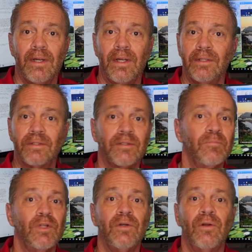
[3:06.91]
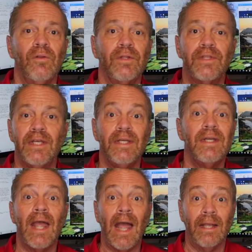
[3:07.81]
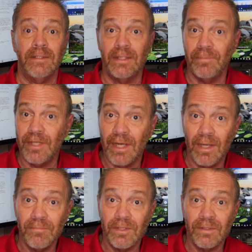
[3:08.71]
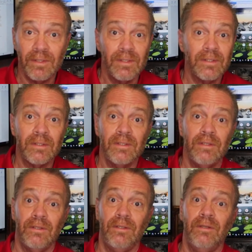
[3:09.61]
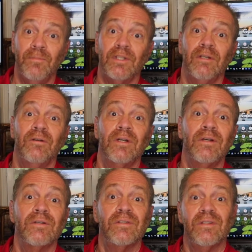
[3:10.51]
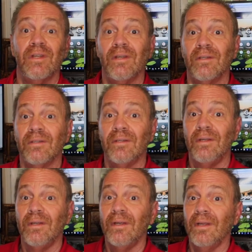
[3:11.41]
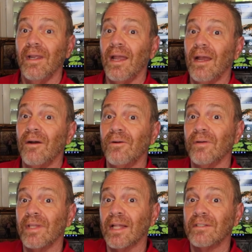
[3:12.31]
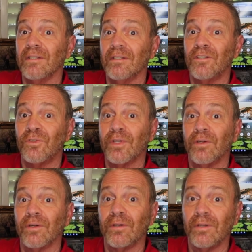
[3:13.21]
and simply know that they need to ask to be named as an additional insured, but they don't understand how that's the trigger